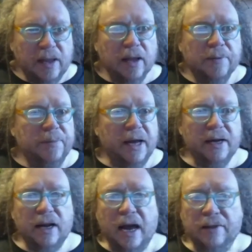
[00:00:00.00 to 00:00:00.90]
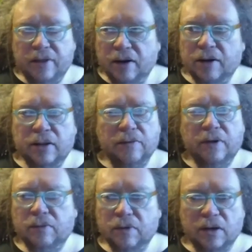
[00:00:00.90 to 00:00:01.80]
But out there in the
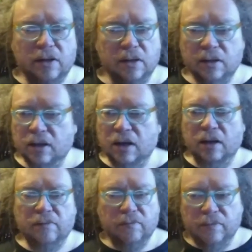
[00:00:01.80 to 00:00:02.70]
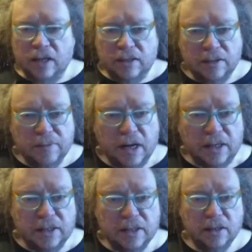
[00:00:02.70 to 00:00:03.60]
real world, not so
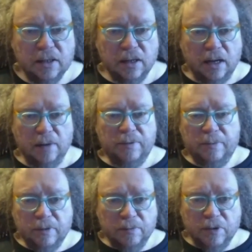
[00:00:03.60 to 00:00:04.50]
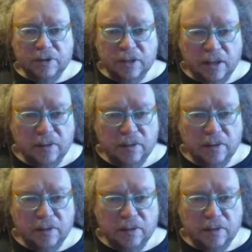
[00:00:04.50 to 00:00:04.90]
much. People are mostly